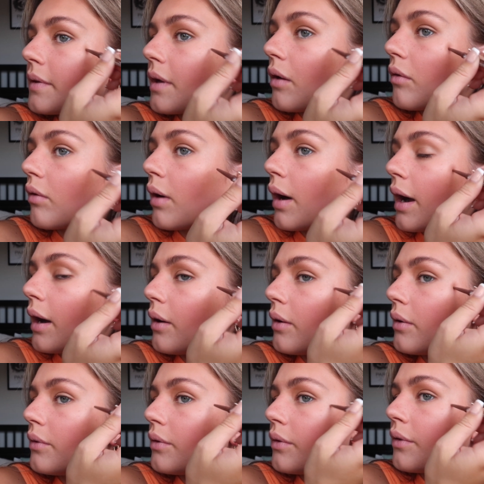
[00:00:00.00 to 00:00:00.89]

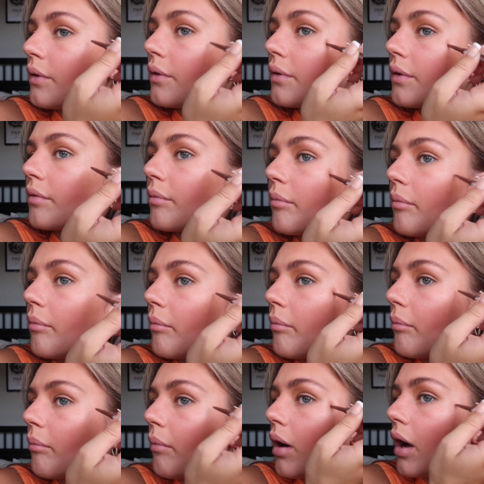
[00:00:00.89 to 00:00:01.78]
around
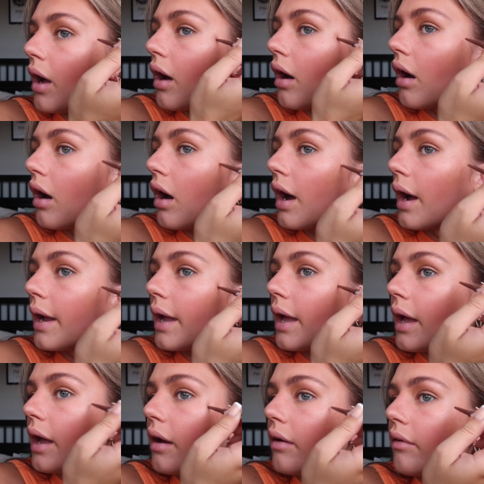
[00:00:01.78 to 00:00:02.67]
my eye
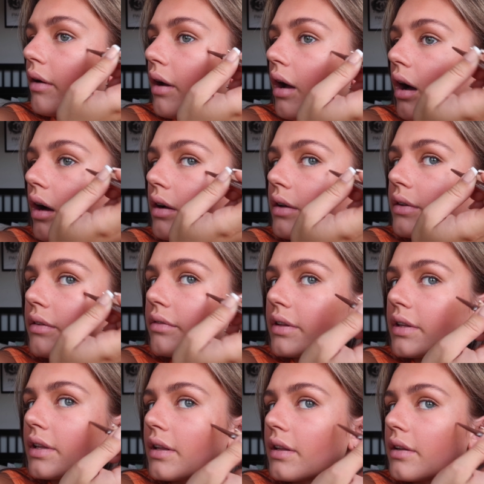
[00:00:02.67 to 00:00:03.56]
area, because I
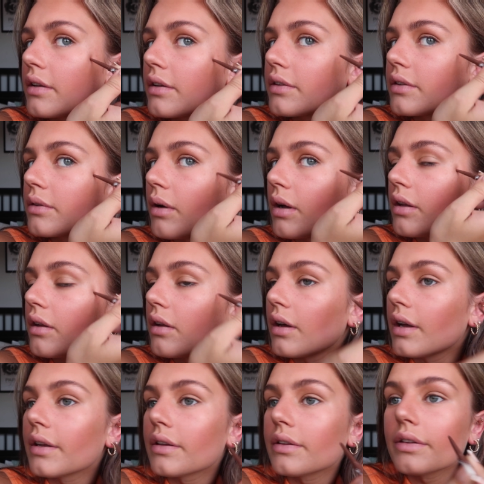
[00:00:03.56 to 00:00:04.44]
think that looks quite
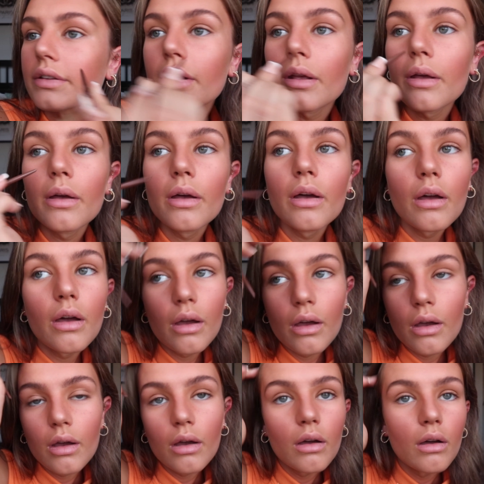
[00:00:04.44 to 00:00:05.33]
nice.
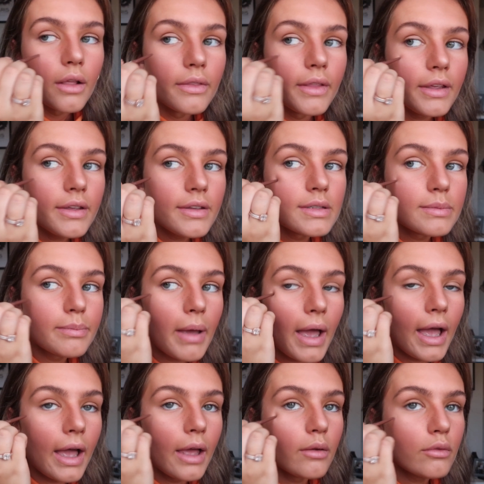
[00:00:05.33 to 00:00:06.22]
This
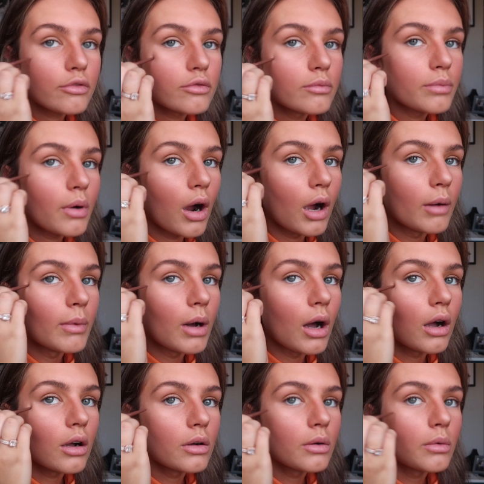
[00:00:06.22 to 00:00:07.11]
pen from
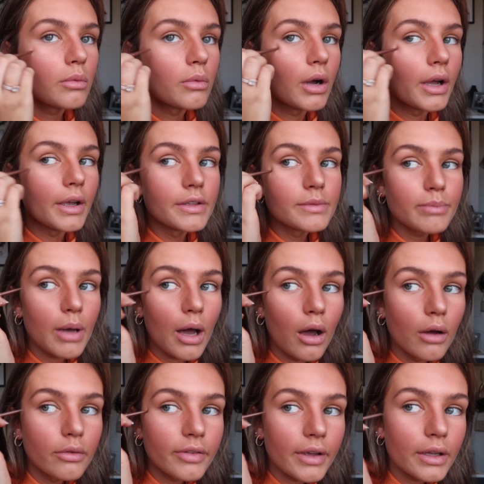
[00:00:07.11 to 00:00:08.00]
Primark is
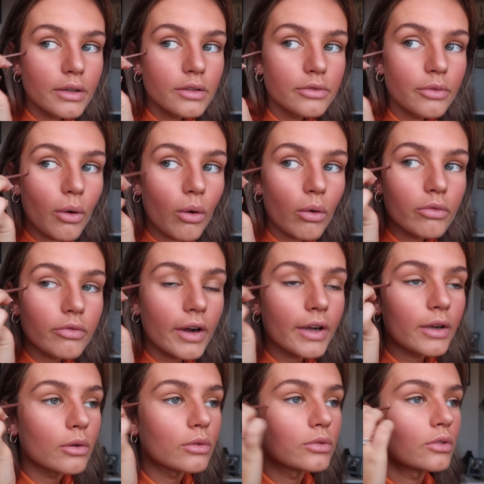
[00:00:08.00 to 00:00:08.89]
perfect for
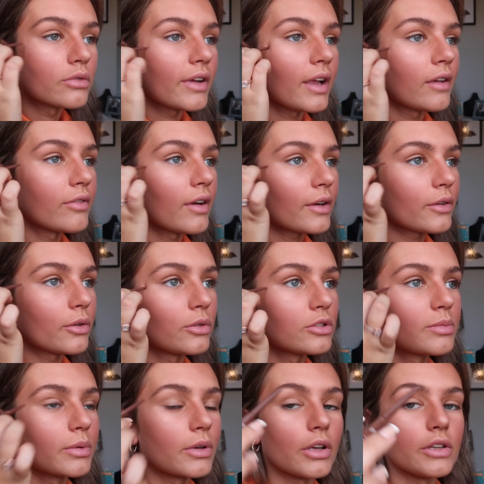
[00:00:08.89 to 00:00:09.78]
freckles or fake
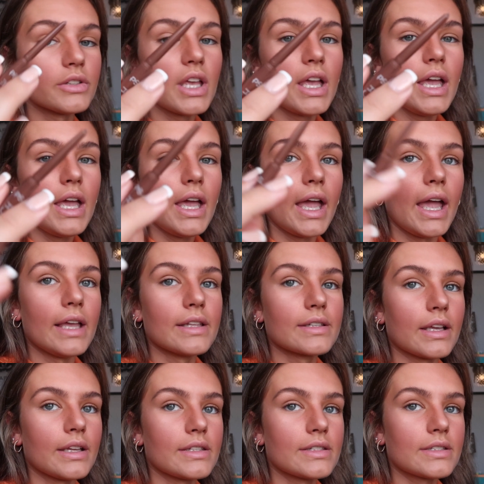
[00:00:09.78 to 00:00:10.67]
freckles, because it's
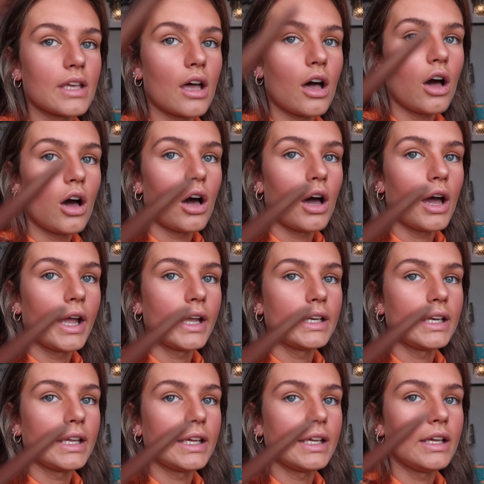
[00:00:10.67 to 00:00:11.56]
a
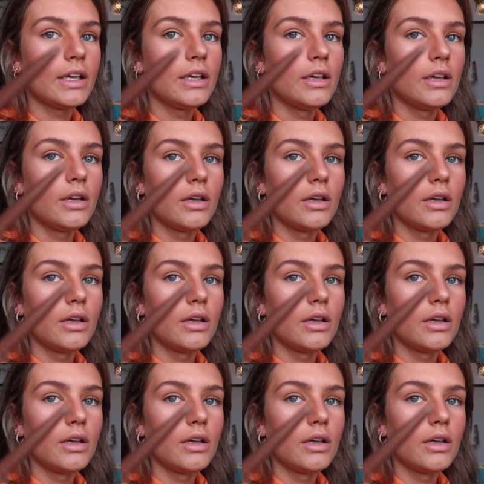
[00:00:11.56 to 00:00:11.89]
tiny